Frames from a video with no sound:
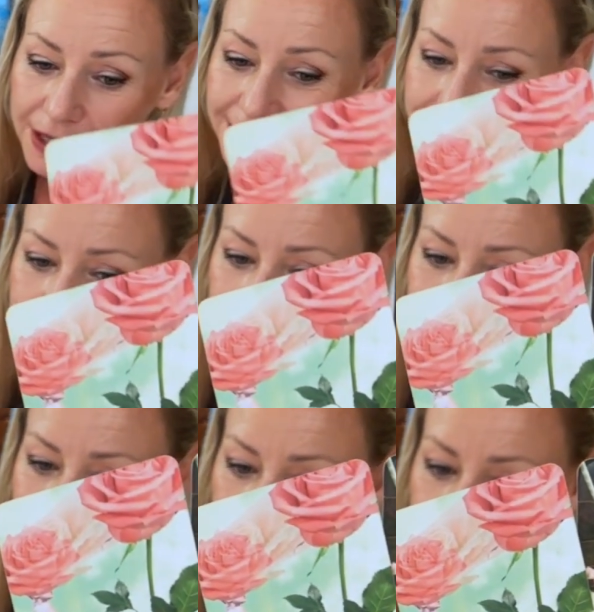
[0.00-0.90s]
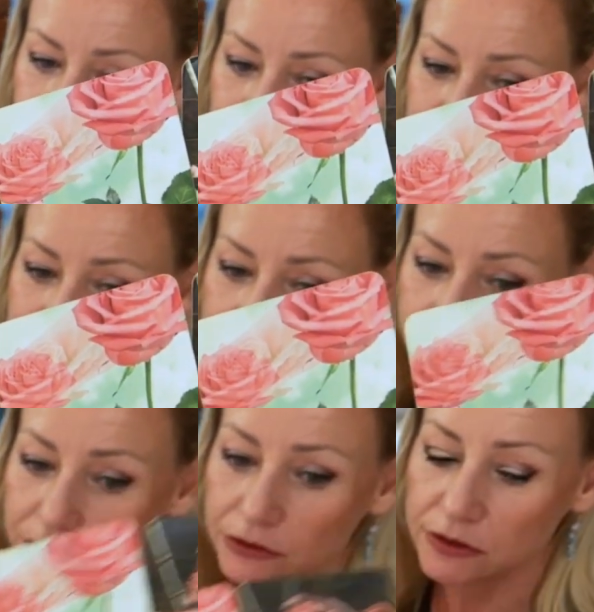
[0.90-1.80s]
a little Page of
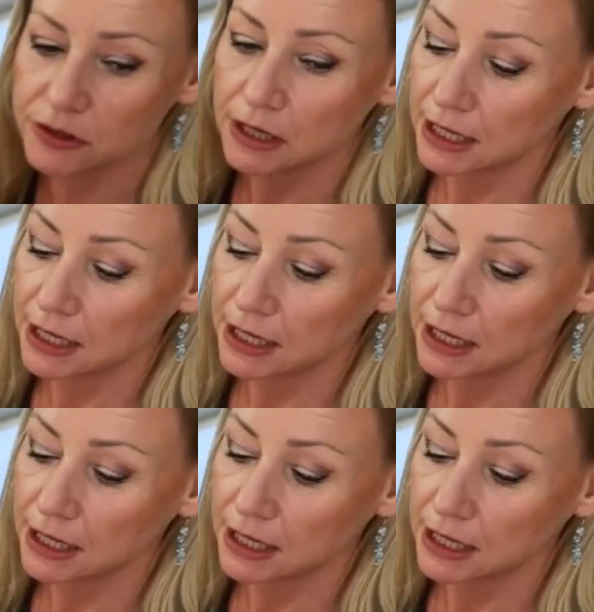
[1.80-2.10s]
Materials.